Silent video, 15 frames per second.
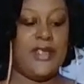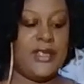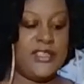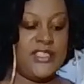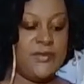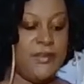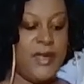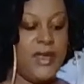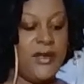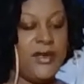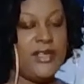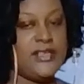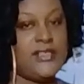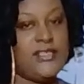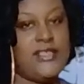
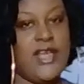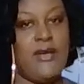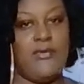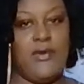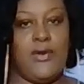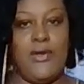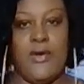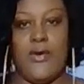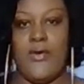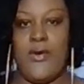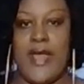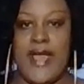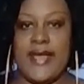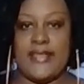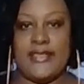asparagus that will go
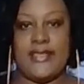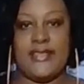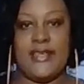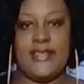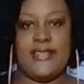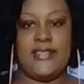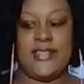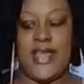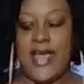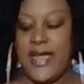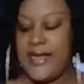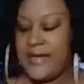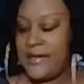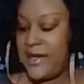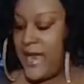as a
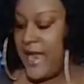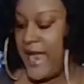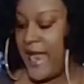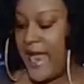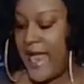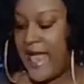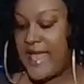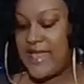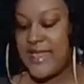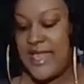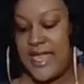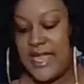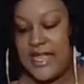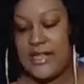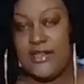side. And
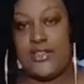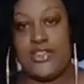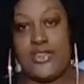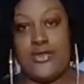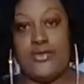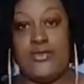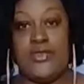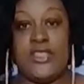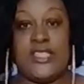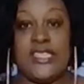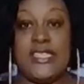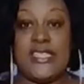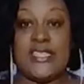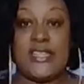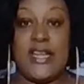then to
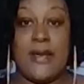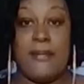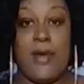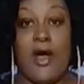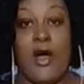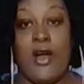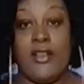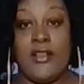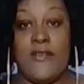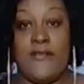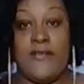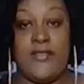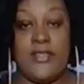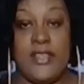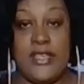season up all
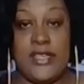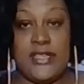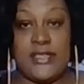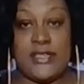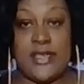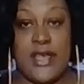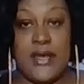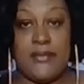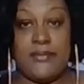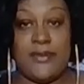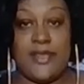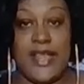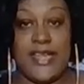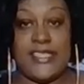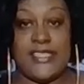of these
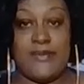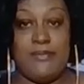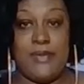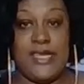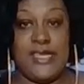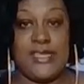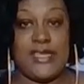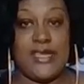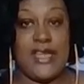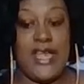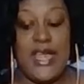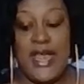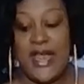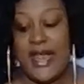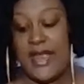nice meat
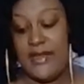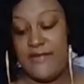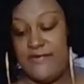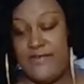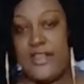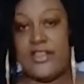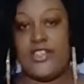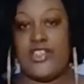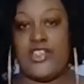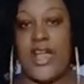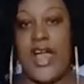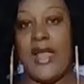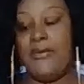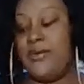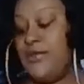and fish,
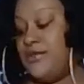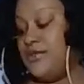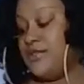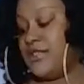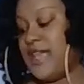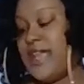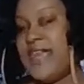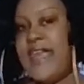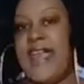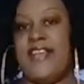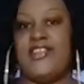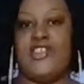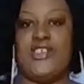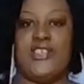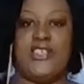I will use a
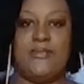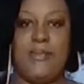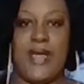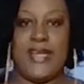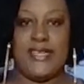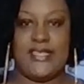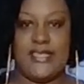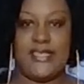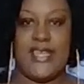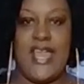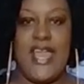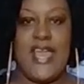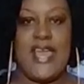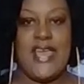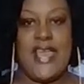Haitian spice.
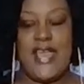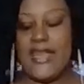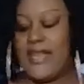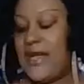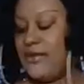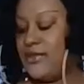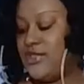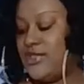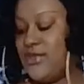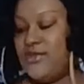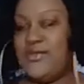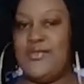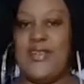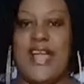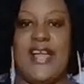And I will show
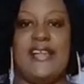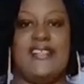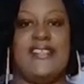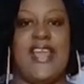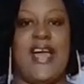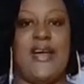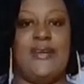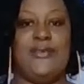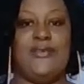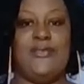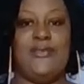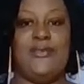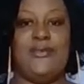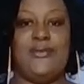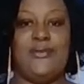you guys how
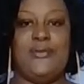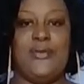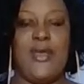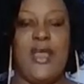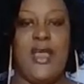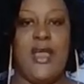to